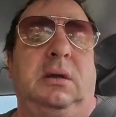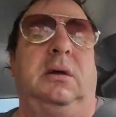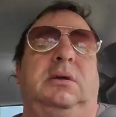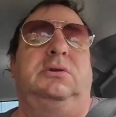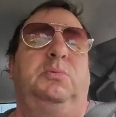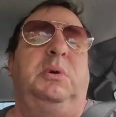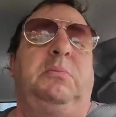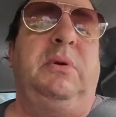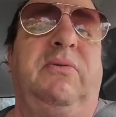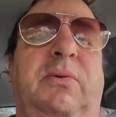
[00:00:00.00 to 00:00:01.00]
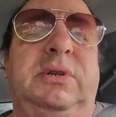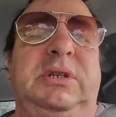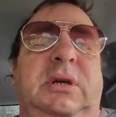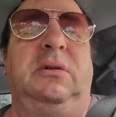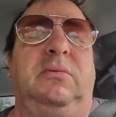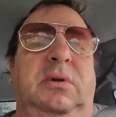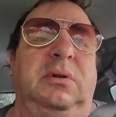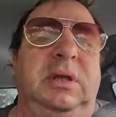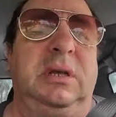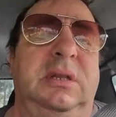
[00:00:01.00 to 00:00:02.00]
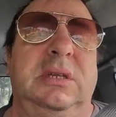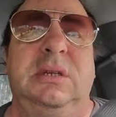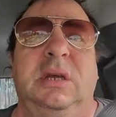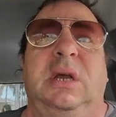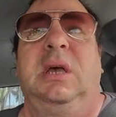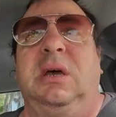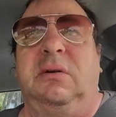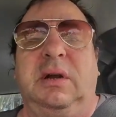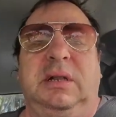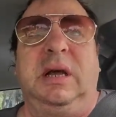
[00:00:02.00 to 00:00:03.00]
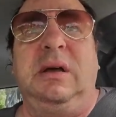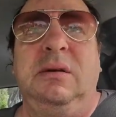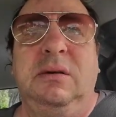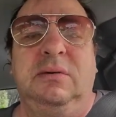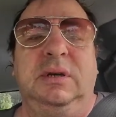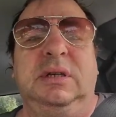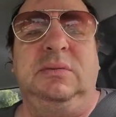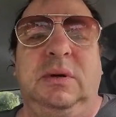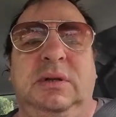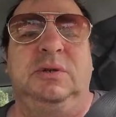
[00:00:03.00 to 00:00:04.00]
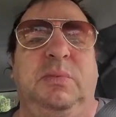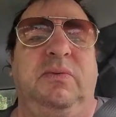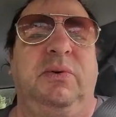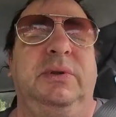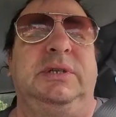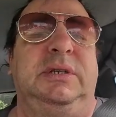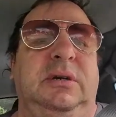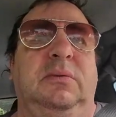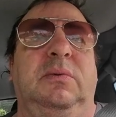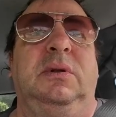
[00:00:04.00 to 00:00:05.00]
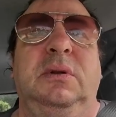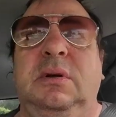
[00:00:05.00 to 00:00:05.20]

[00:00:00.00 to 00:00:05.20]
It should be before steering wheel, like this. Right now, this one is before the steering wheel.